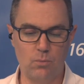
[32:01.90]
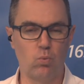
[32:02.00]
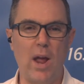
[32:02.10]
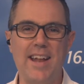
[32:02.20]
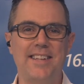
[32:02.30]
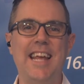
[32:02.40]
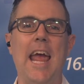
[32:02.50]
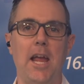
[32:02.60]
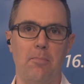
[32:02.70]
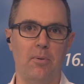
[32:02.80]
red
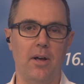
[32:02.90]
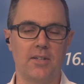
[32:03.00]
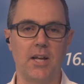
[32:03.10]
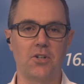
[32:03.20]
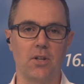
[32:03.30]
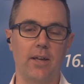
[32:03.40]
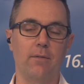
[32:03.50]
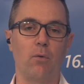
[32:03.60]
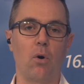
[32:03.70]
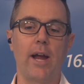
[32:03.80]
tape, essentially,
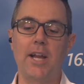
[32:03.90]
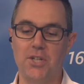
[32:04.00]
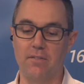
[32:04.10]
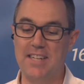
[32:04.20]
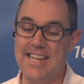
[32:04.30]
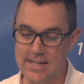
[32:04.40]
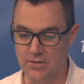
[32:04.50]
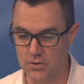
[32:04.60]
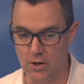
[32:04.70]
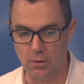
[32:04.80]
for HFTs.
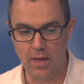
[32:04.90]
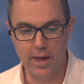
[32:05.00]
So